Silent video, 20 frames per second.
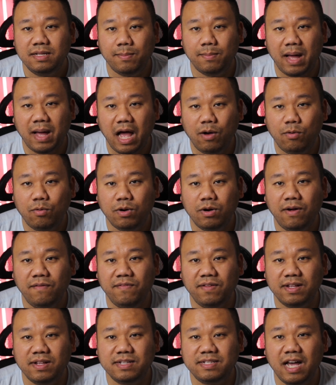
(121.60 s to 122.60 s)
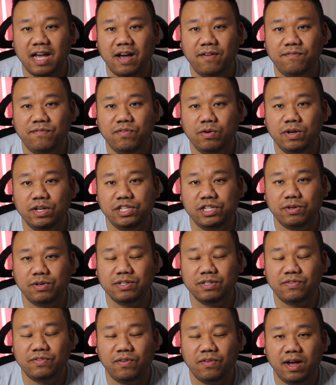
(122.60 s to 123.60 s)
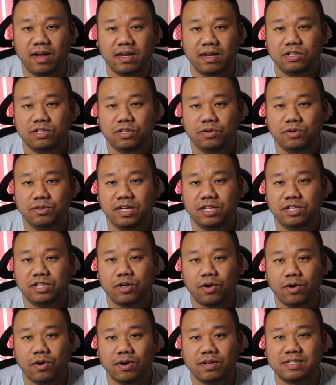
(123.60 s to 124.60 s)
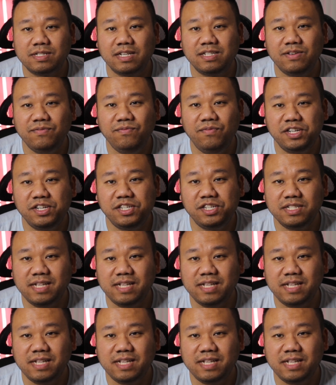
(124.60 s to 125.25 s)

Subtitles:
power of the Safuu insurance fund to deter such vicious